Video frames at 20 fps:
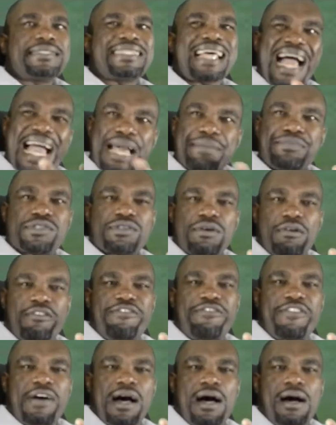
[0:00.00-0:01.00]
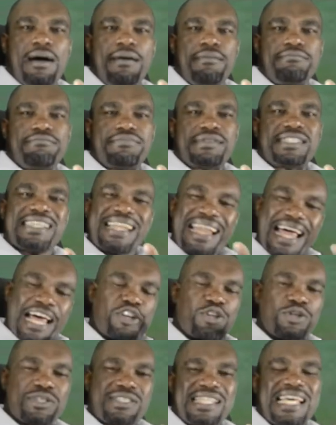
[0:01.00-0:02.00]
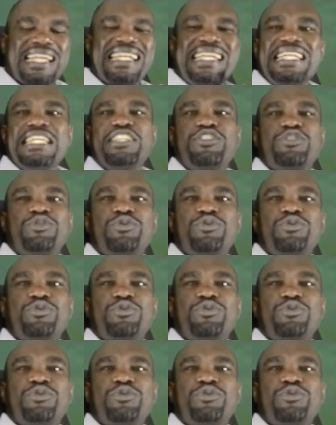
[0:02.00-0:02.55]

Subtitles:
types of scenarios that lead